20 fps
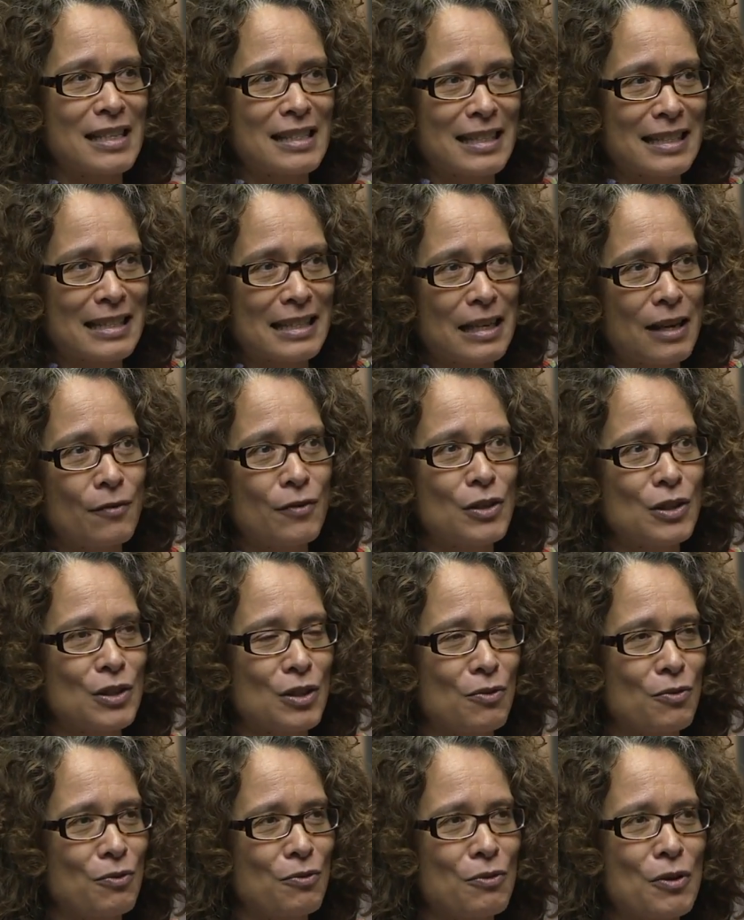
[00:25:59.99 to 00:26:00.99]
slivers
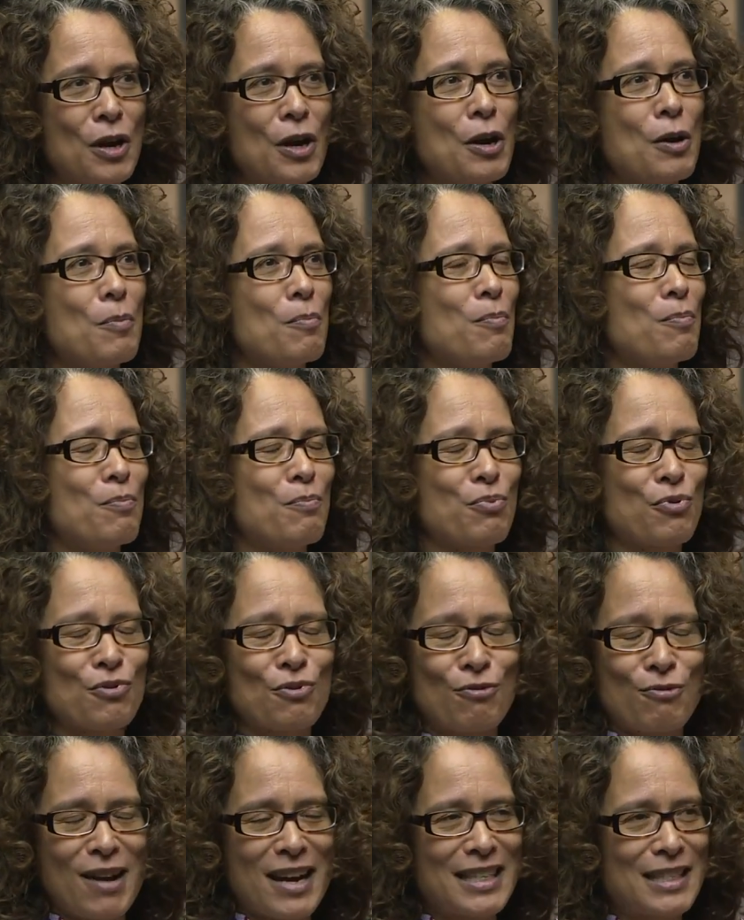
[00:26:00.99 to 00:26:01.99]
of
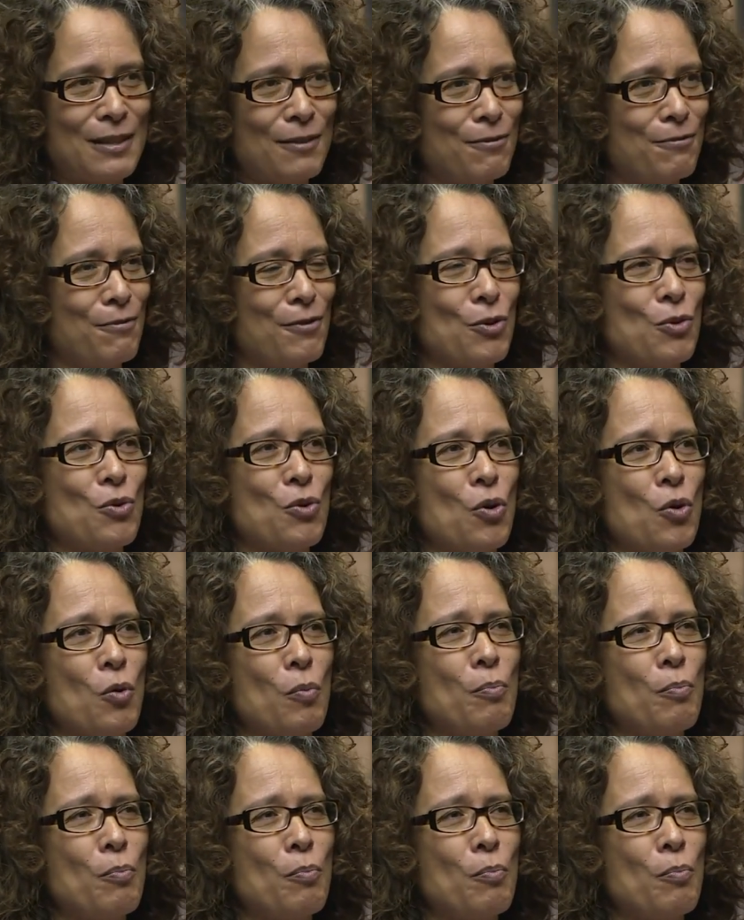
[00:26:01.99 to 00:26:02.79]
progressive or